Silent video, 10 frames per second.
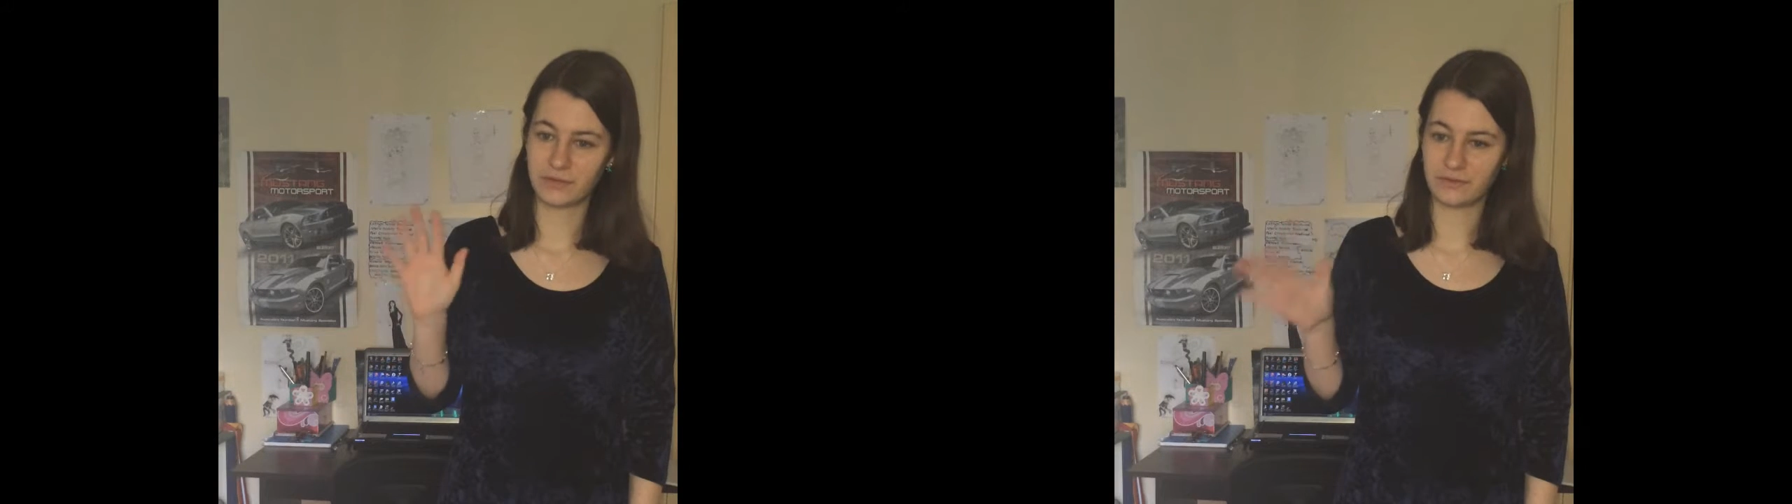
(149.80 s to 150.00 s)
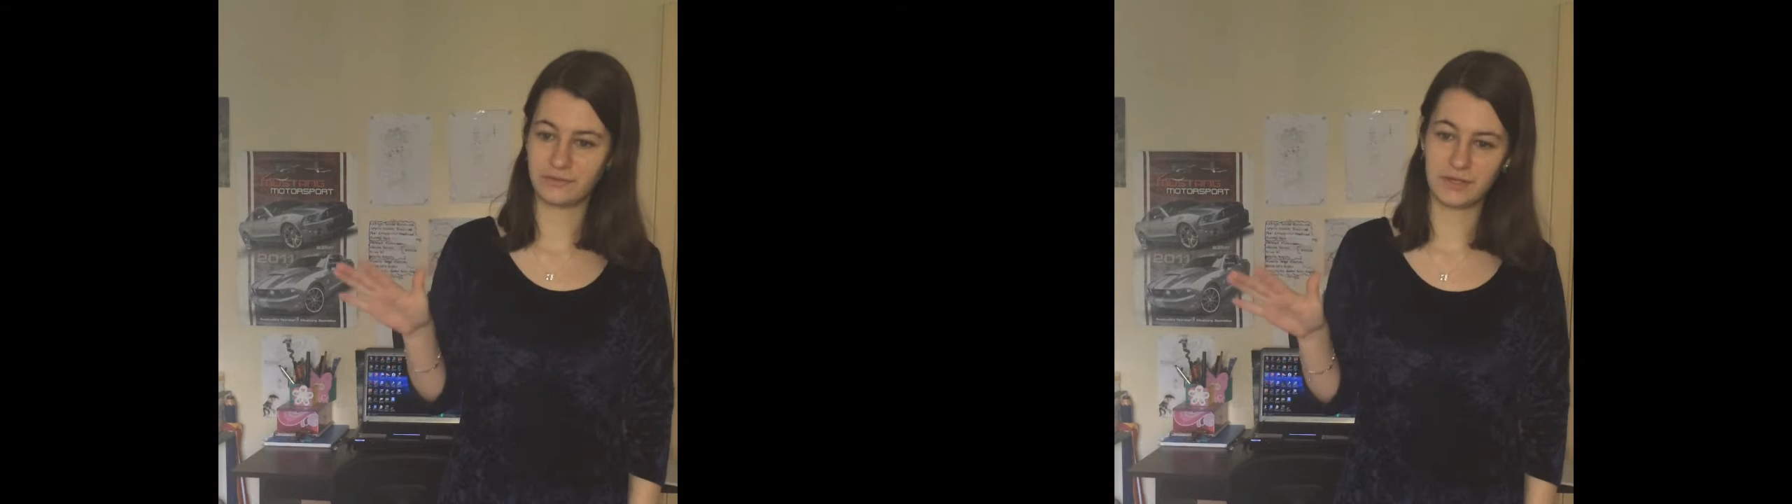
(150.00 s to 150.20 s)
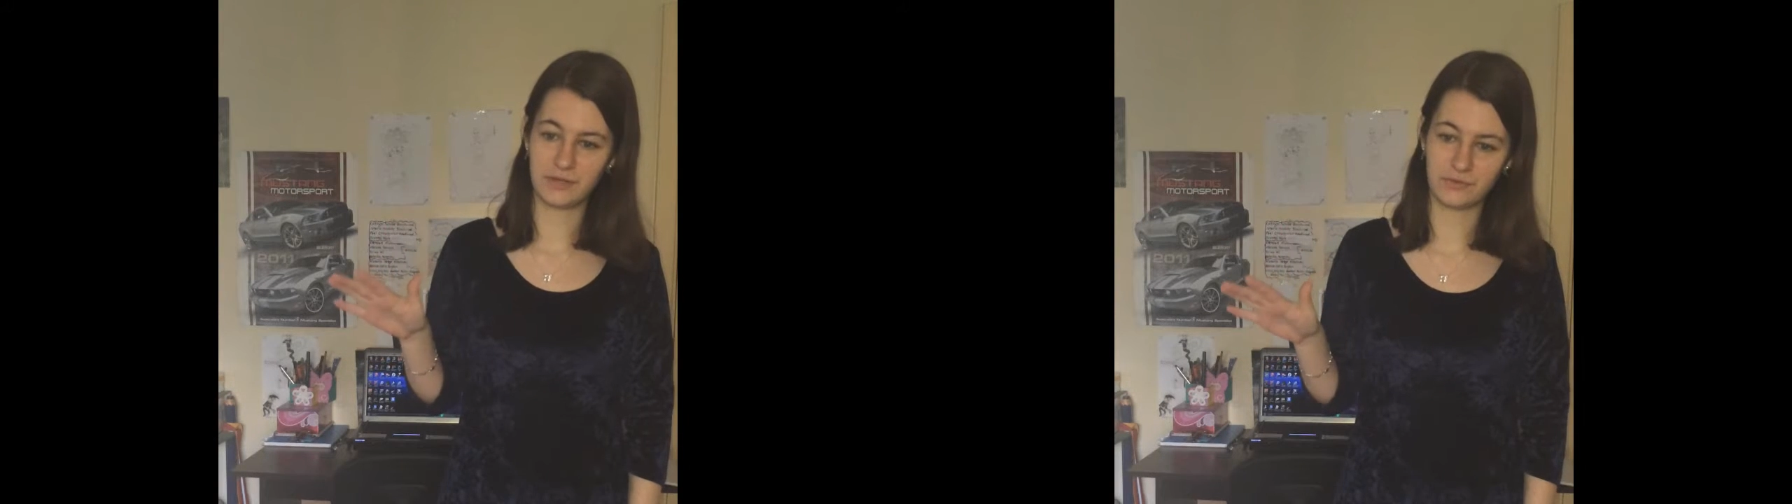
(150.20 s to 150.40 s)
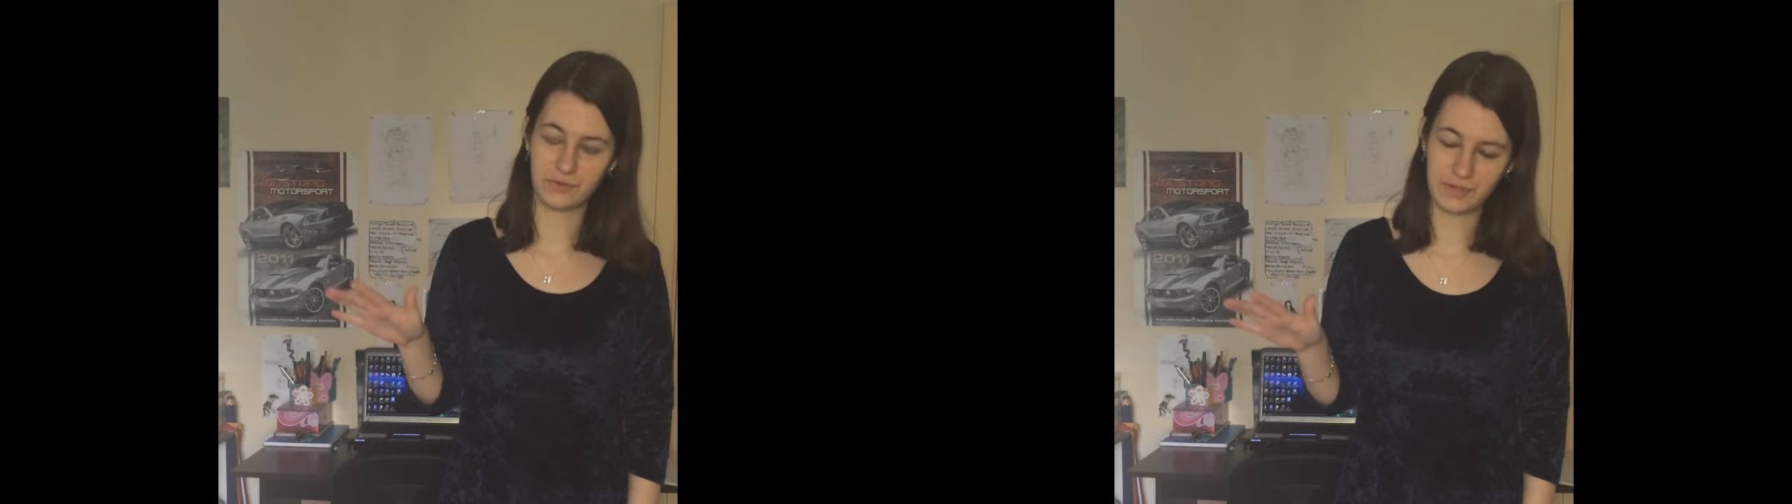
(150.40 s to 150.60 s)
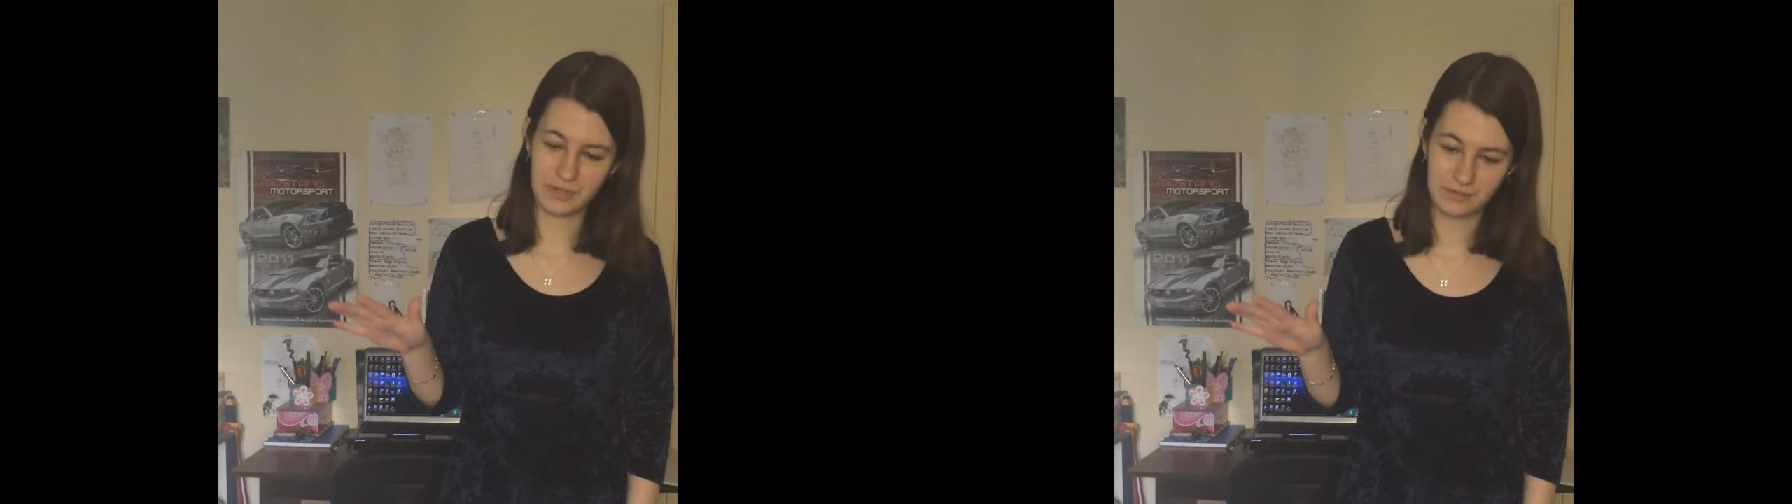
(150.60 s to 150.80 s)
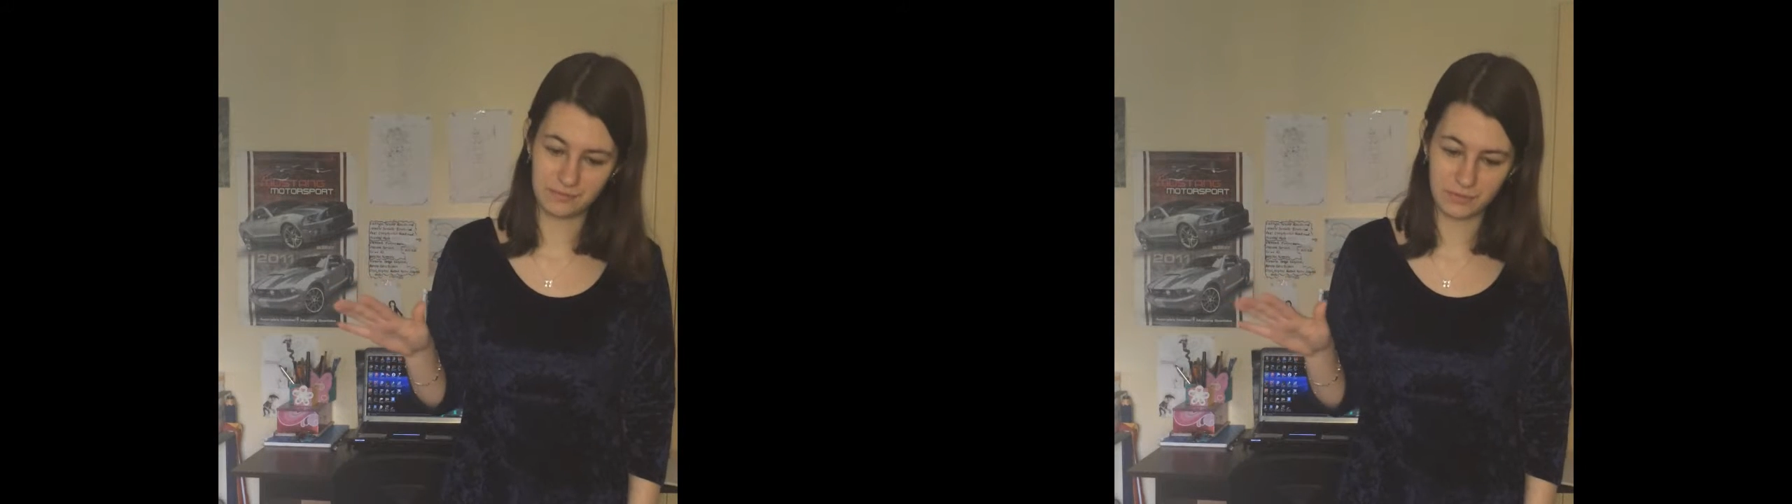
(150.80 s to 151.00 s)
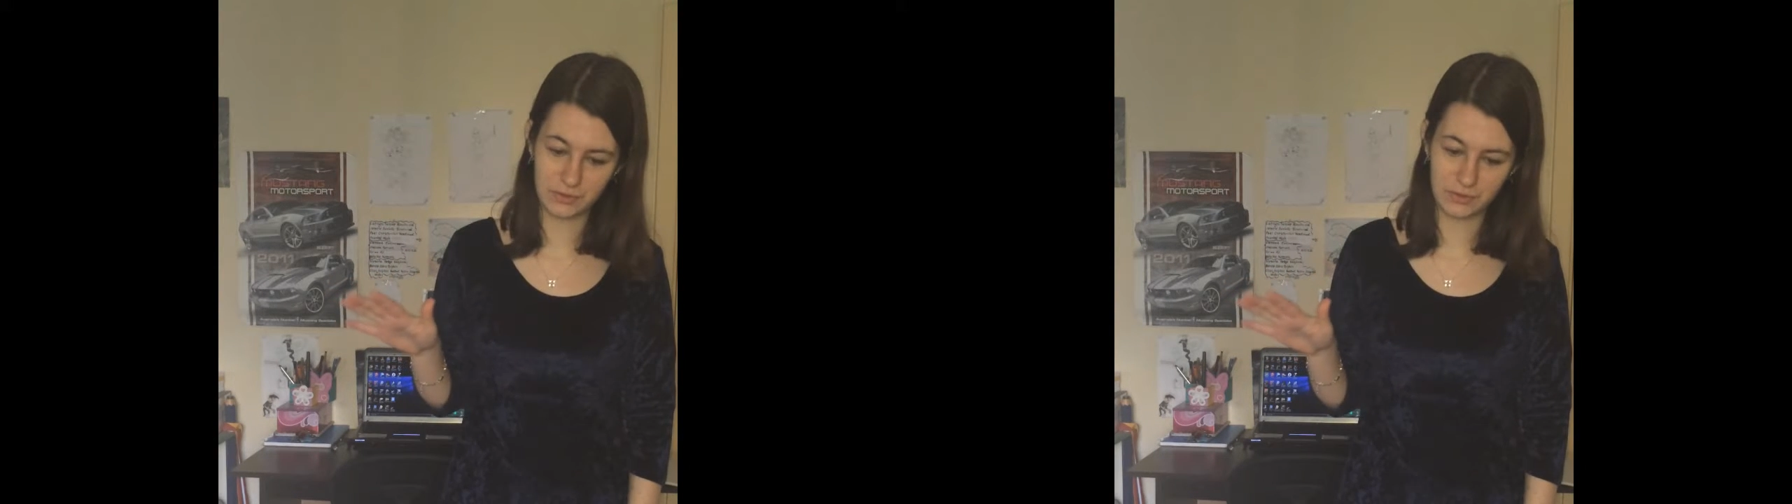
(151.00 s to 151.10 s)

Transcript: Thankfully, I've already